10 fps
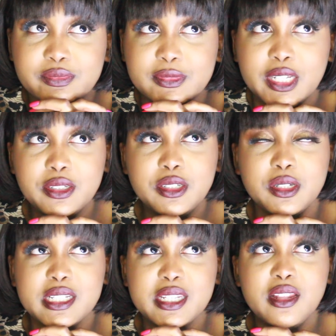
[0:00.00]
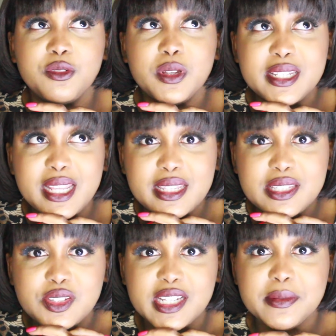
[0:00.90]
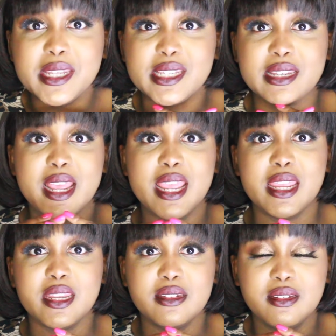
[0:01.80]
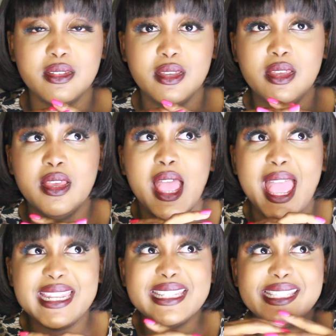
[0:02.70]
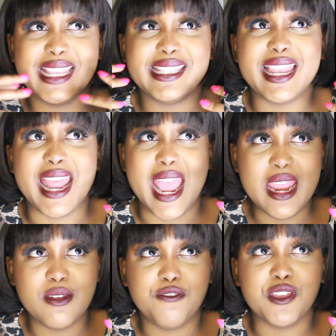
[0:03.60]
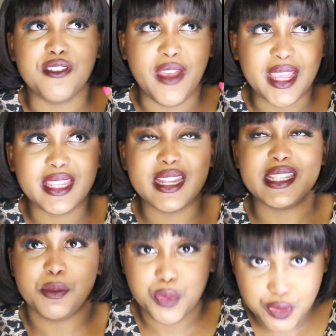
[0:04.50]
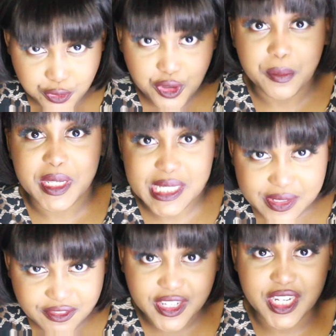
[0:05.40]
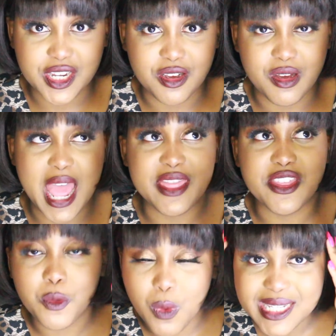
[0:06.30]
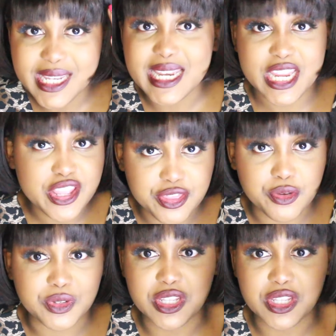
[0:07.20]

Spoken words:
I don't know, on a scale of 1 to 10, this strikes me as an 8. And it's an 8 for the fact that it's a performance video. And there was an ethos.